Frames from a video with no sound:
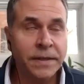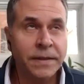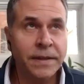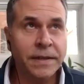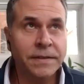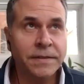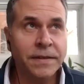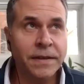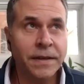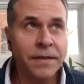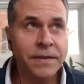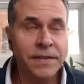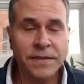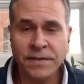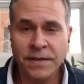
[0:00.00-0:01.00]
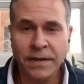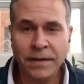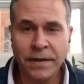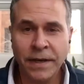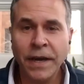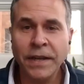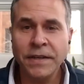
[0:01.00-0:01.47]
that uh, this is a,
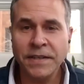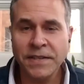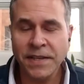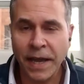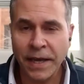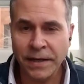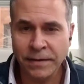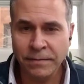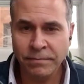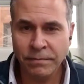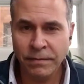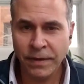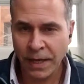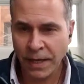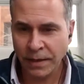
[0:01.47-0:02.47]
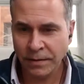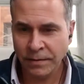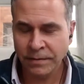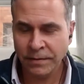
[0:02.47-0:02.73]
an undecided thing.